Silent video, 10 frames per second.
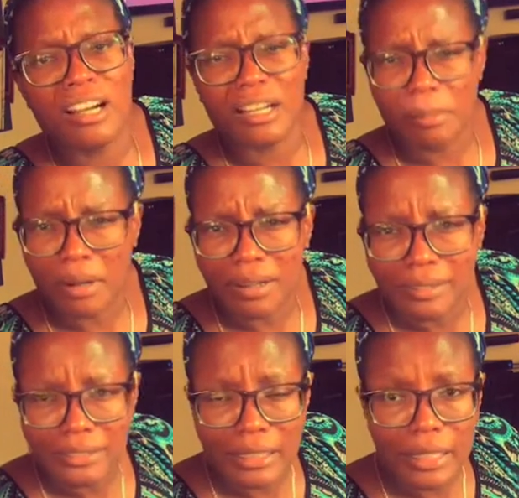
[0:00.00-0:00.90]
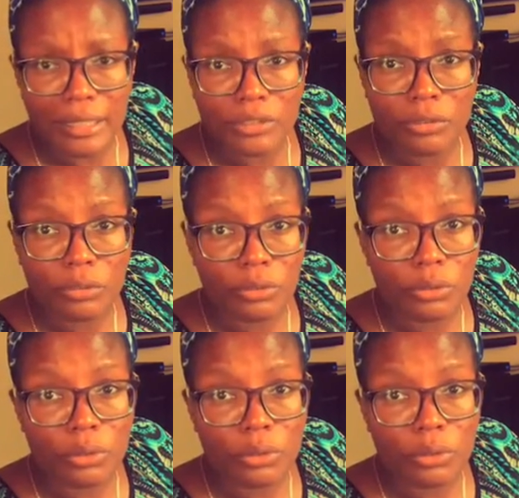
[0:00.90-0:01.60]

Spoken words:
I apologize for the